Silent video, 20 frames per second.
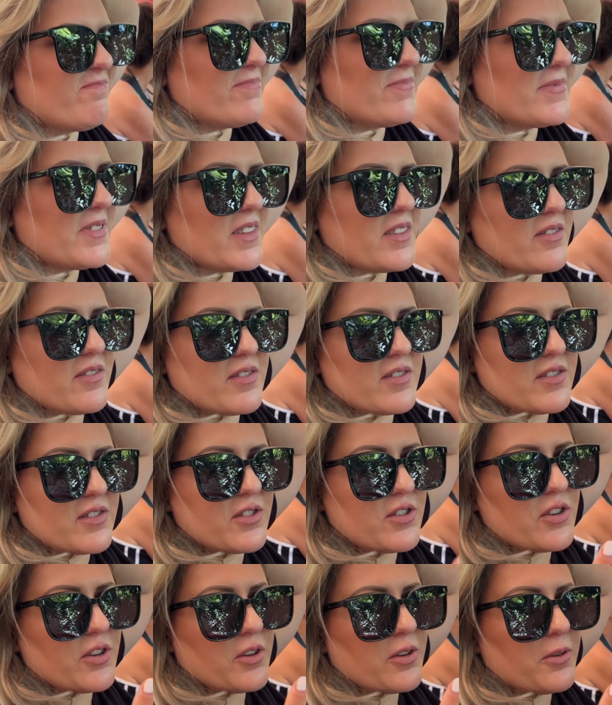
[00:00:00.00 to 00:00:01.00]
I say
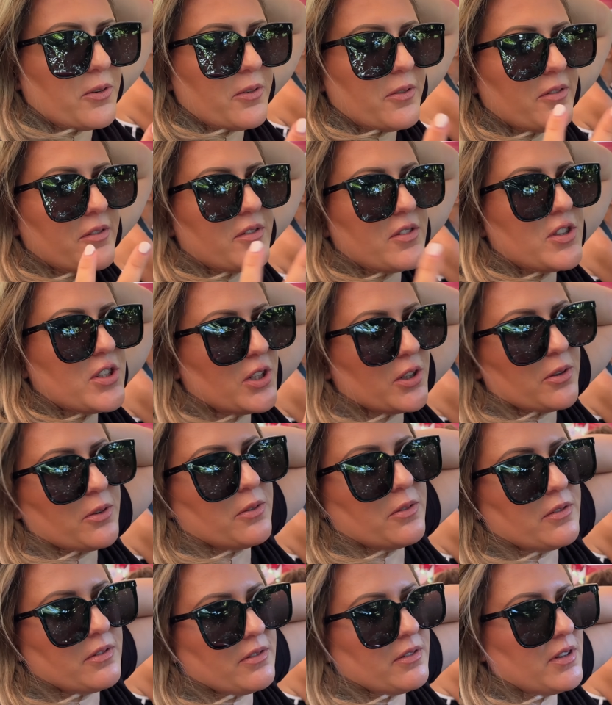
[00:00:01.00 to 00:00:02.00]
four.
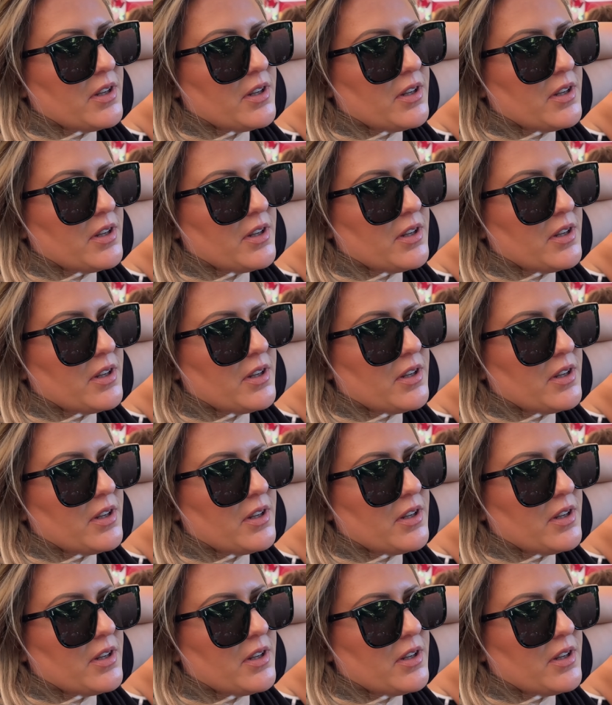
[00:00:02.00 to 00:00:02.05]
Two.